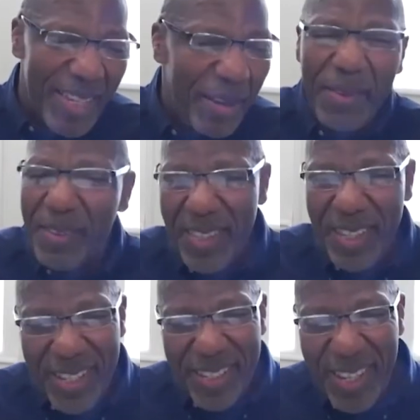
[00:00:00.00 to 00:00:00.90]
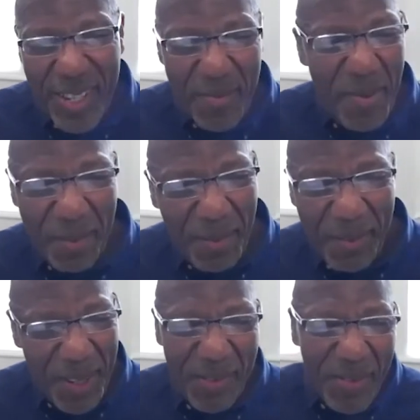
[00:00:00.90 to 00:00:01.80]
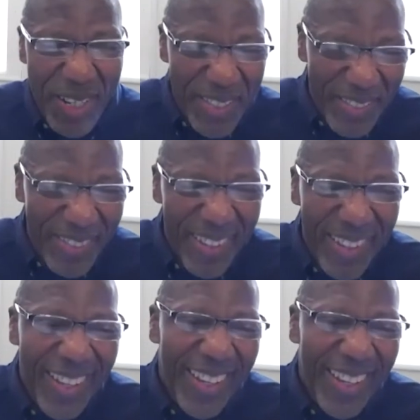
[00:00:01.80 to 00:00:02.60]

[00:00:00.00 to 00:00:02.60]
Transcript: some of the things that you probably wouldn't,